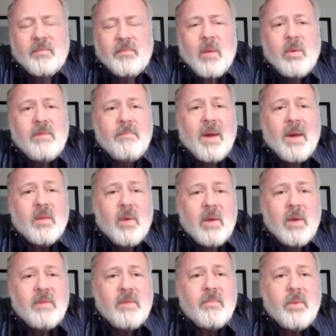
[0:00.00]
You know, we by the way
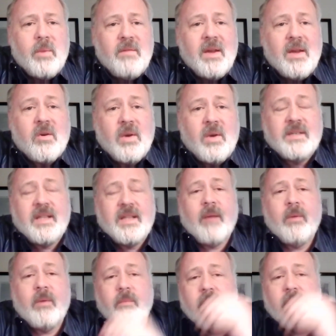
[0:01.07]
we've we've increased that.
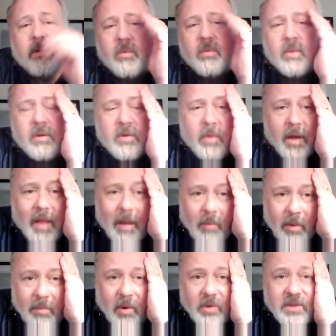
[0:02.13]
We we do, we're doing a lot
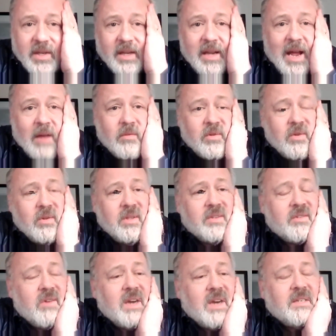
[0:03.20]
more posting now during this
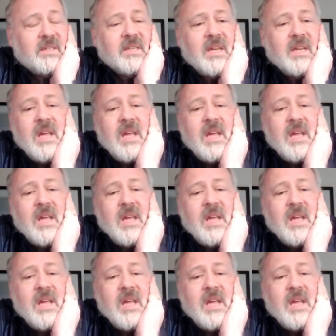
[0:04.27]
crisis.